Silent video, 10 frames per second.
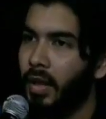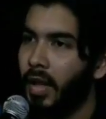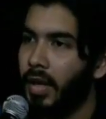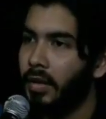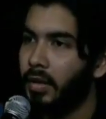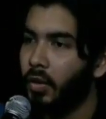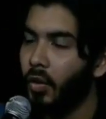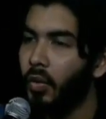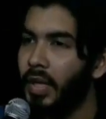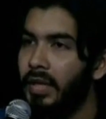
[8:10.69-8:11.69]
that
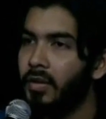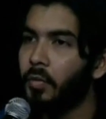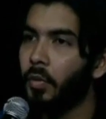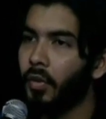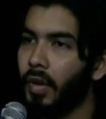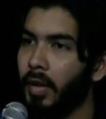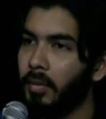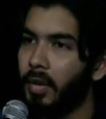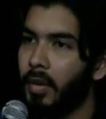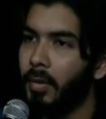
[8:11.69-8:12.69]
not only in this program,